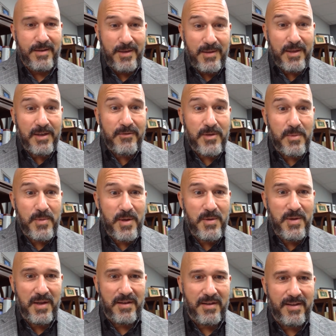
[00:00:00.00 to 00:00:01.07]
You think of
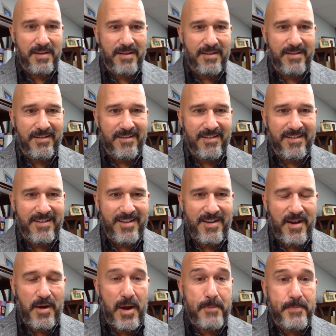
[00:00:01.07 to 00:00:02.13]
communion.
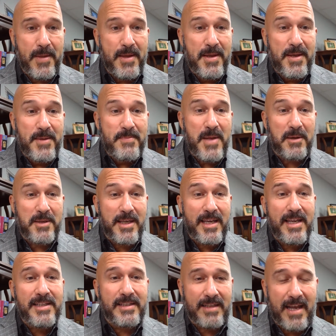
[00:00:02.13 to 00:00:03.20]
All right.
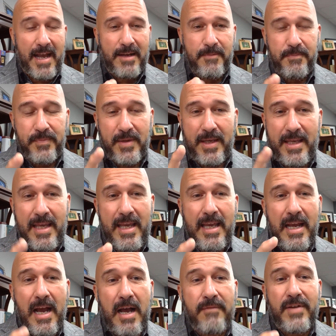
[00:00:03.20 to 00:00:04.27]
Melchizedek
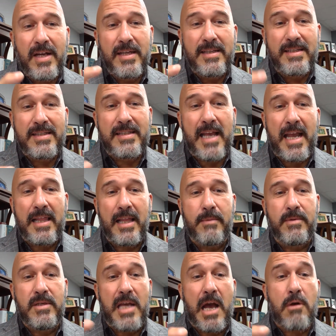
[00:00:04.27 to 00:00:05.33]
king of
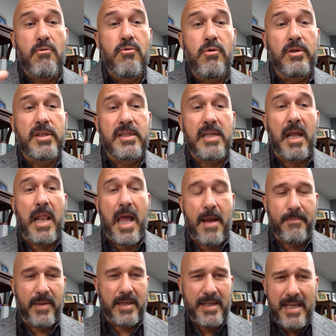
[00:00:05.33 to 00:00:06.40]
Salem,
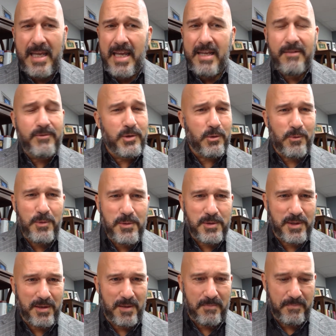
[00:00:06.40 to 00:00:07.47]
Jerusalem, the king of
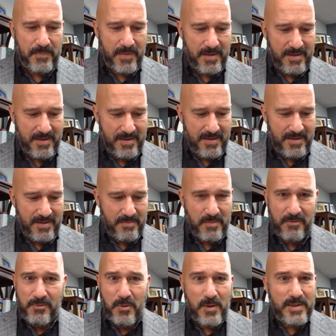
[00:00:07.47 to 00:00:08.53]
Jerusalem,
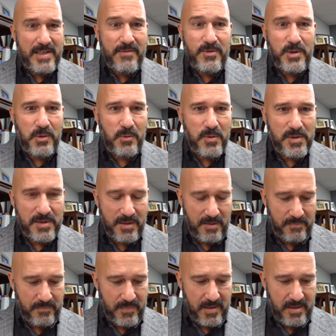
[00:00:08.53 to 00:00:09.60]
before it's even Jerusalem.